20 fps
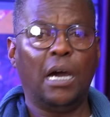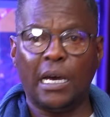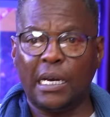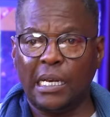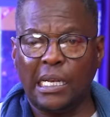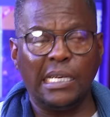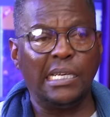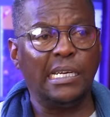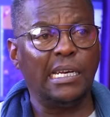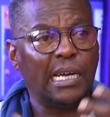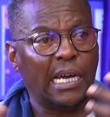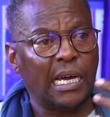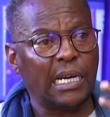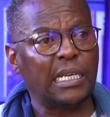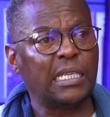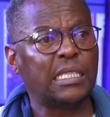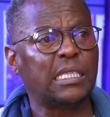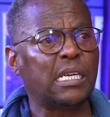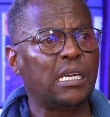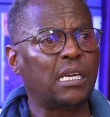Are cleaning, are
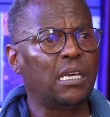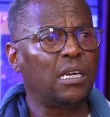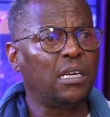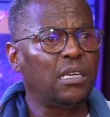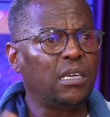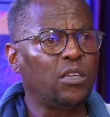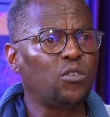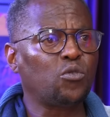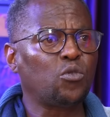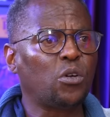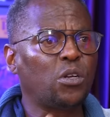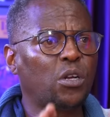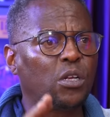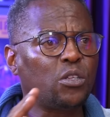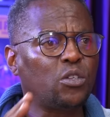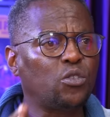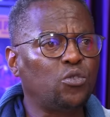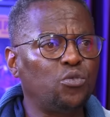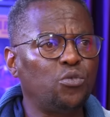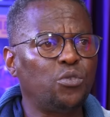rinsing. Let's sort out
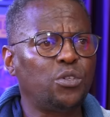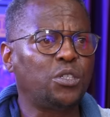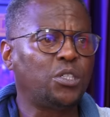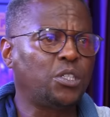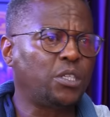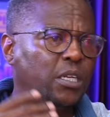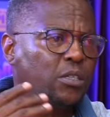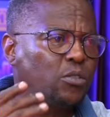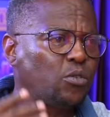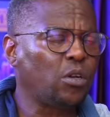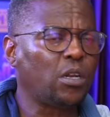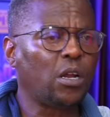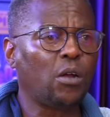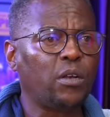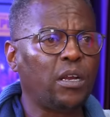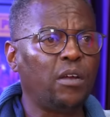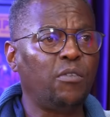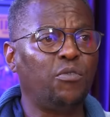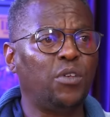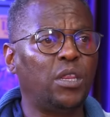the sewage. Let's sort
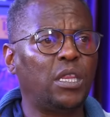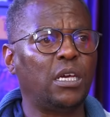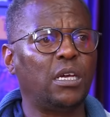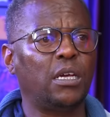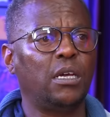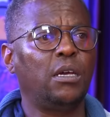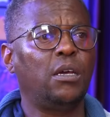out everything.